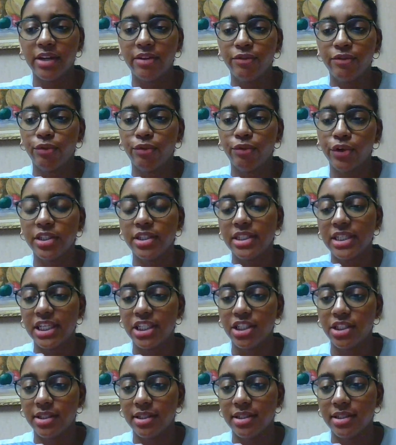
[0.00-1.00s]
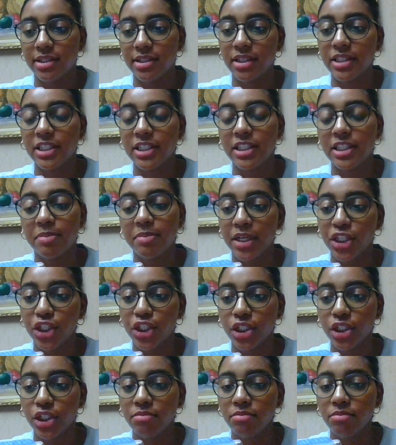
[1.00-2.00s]
in four stages:
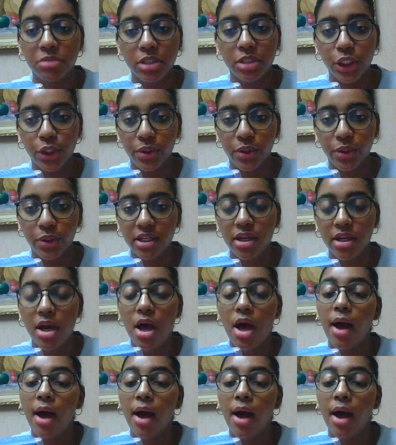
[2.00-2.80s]
inspection, looking,